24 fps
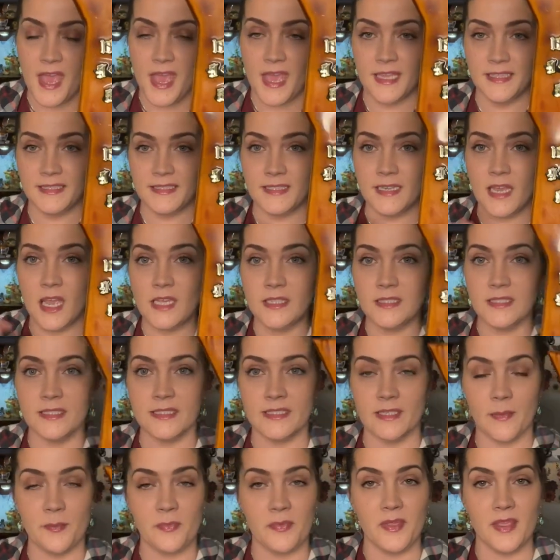It's not
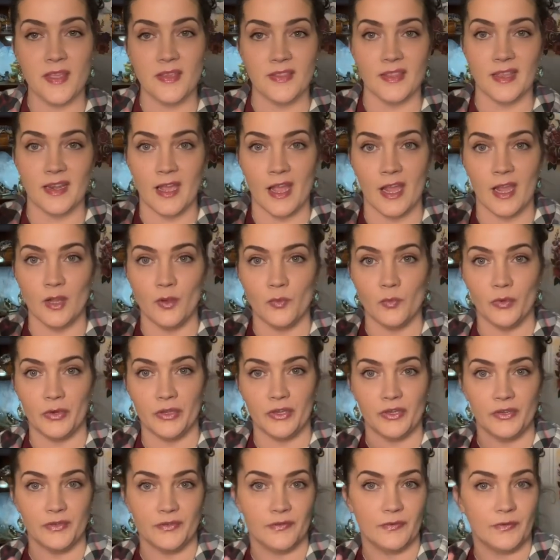something that I would
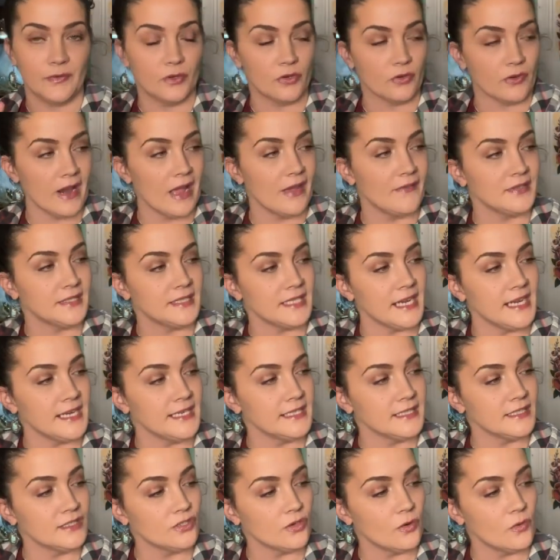have
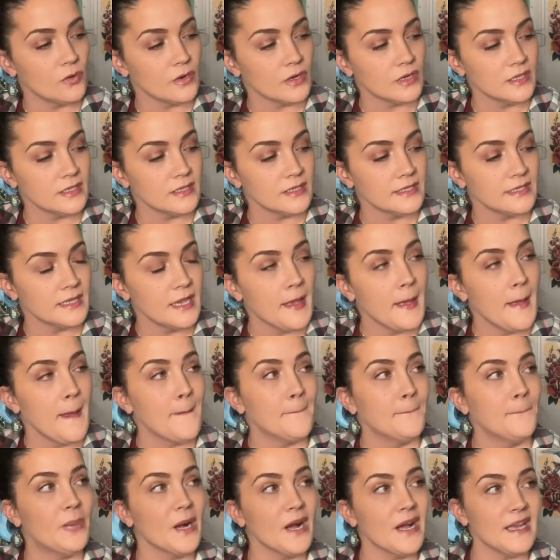gravitated towards,
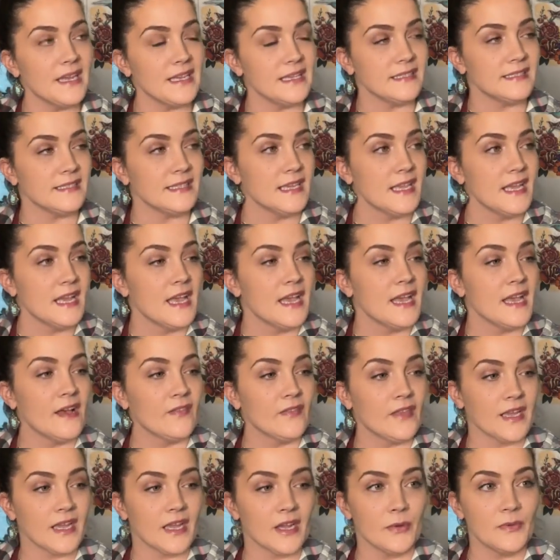but
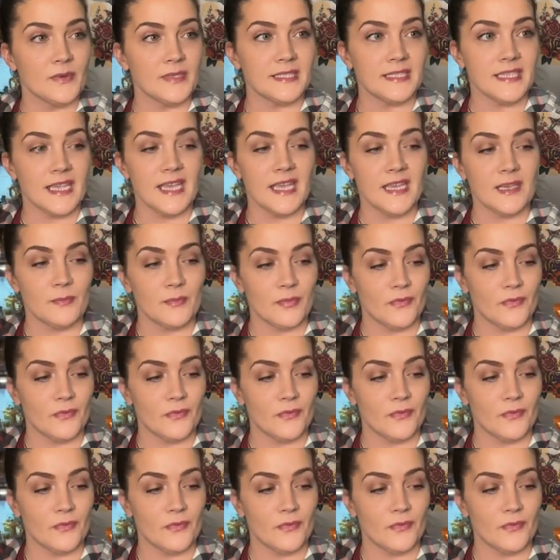like I was saying